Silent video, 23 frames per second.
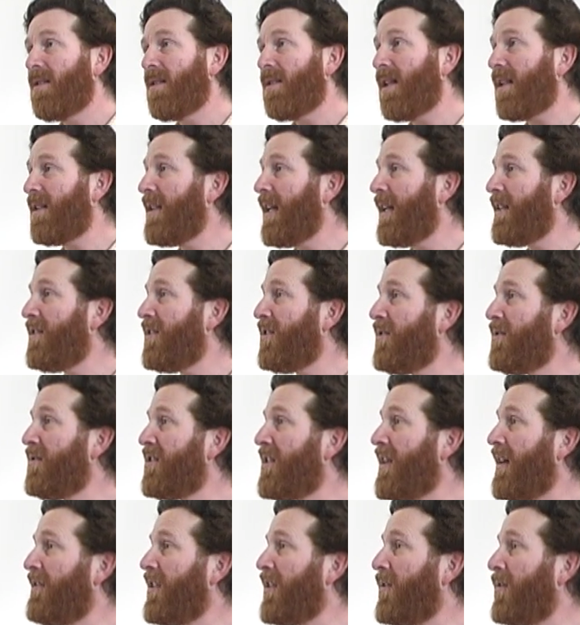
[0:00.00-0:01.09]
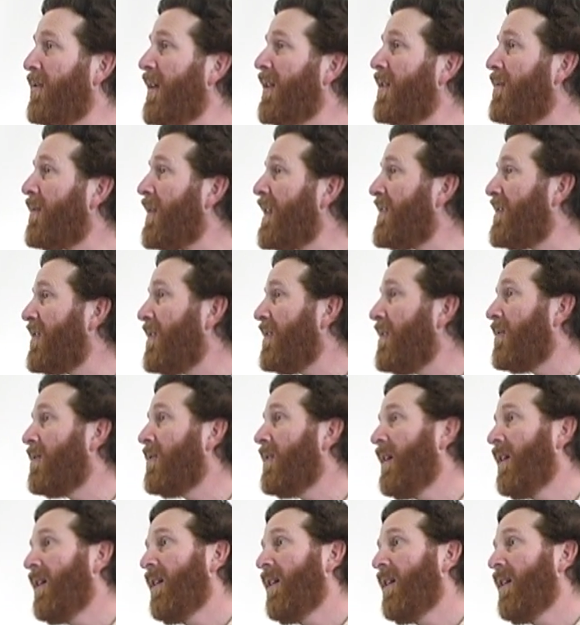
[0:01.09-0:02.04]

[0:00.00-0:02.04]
682-7332.